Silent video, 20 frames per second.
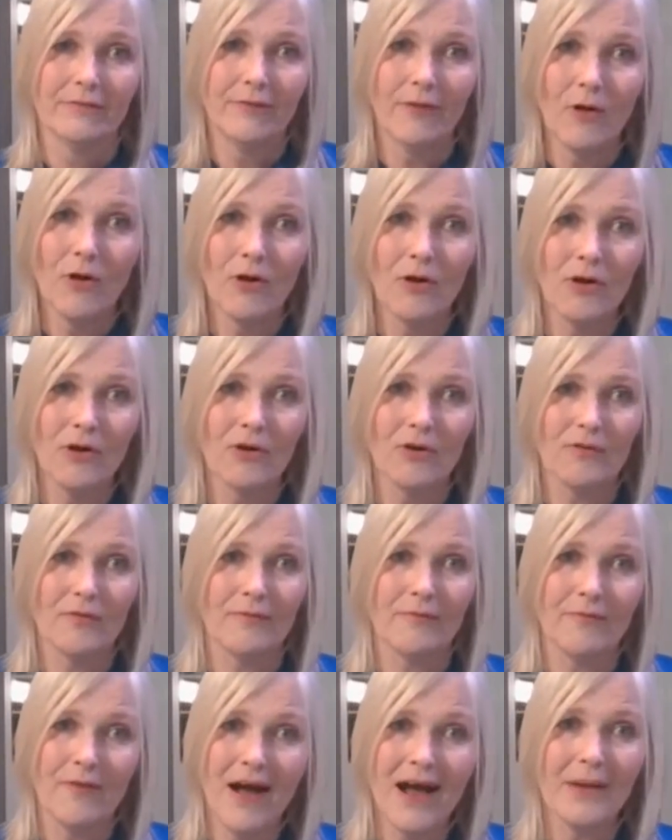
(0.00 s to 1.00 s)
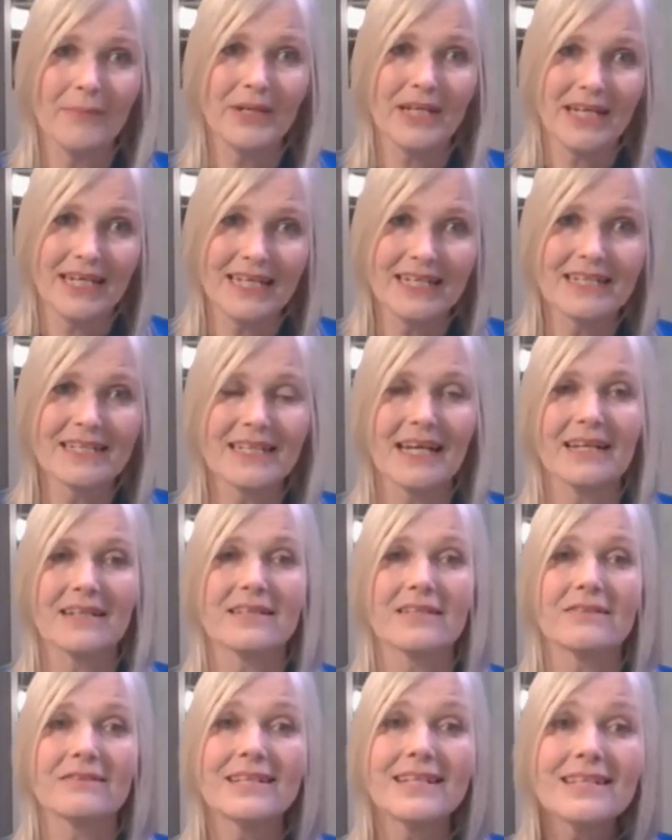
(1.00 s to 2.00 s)
for farming
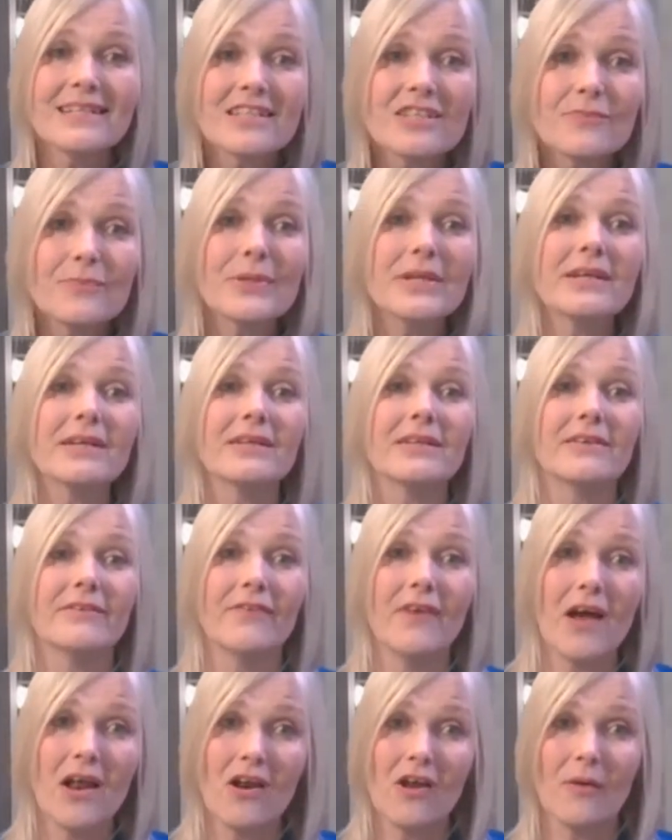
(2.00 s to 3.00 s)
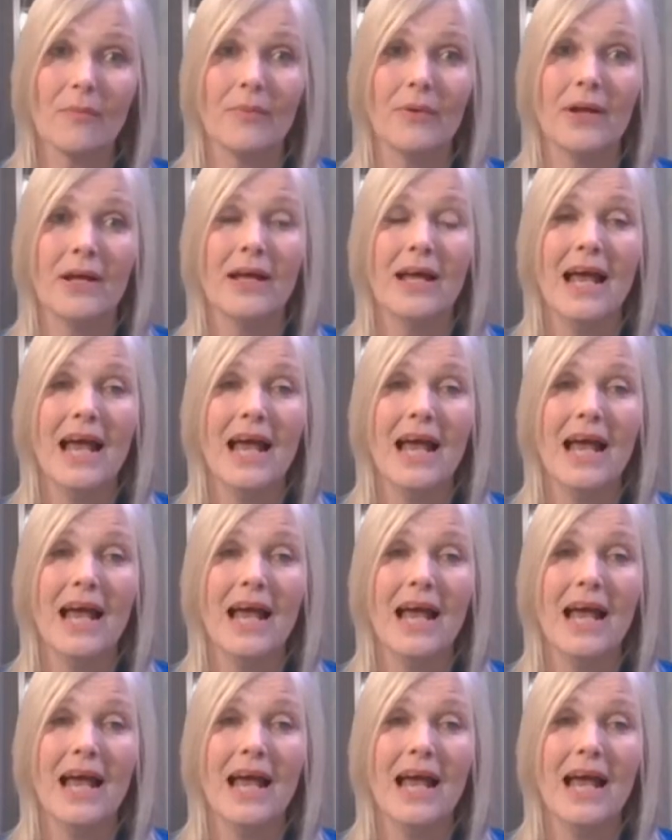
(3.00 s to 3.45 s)
insects. So this is being developed.